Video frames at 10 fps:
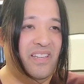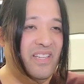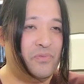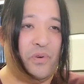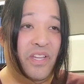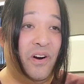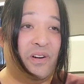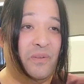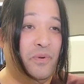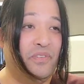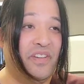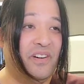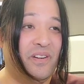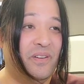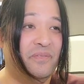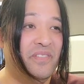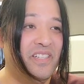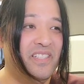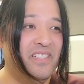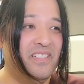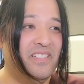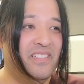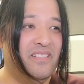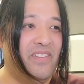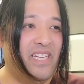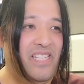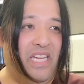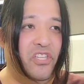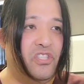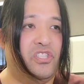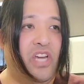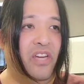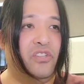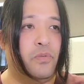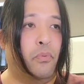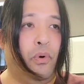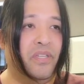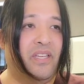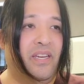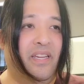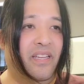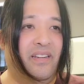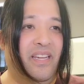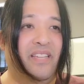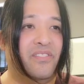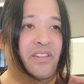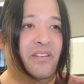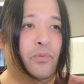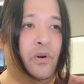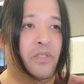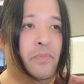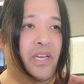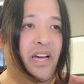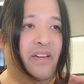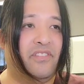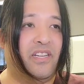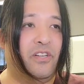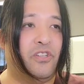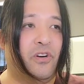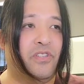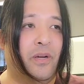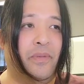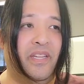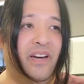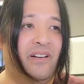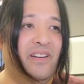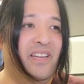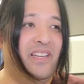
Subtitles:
It's really hard to move in on him because he can just change his point in an instant, whereas me, I have to kind of charge it up in there.